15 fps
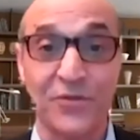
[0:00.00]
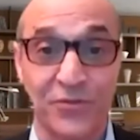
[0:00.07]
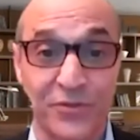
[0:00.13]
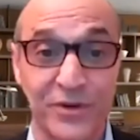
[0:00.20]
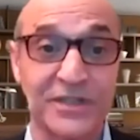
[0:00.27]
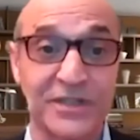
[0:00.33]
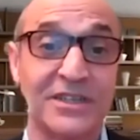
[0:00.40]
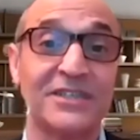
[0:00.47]
for
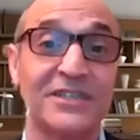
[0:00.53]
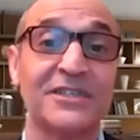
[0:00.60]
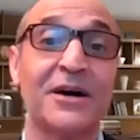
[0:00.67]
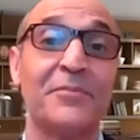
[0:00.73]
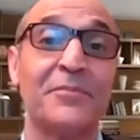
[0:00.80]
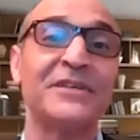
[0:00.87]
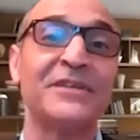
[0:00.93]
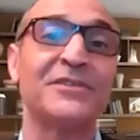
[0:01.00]
free to these
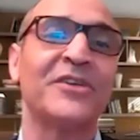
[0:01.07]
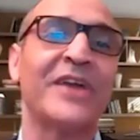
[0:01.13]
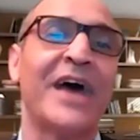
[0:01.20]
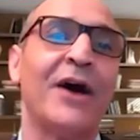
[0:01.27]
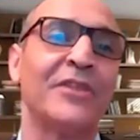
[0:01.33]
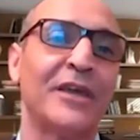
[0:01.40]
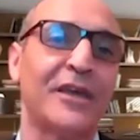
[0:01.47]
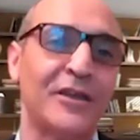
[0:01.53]
companies
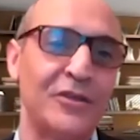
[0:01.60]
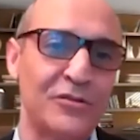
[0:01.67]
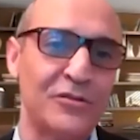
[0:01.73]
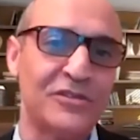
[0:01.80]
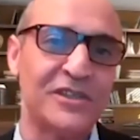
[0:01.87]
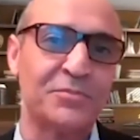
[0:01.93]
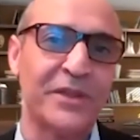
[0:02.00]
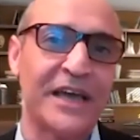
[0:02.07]
on how they can
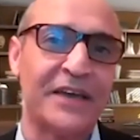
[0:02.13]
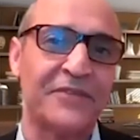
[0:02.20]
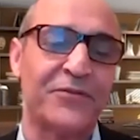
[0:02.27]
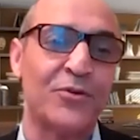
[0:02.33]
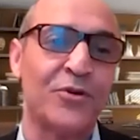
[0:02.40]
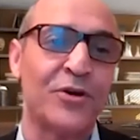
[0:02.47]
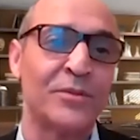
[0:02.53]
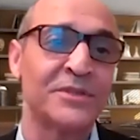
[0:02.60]
use these
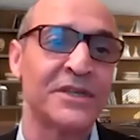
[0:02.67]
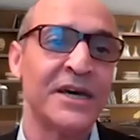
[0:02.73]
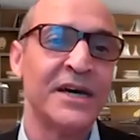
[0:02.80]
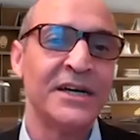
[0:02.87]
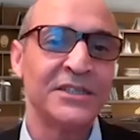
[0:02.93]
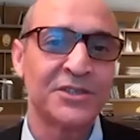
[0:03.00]
platforms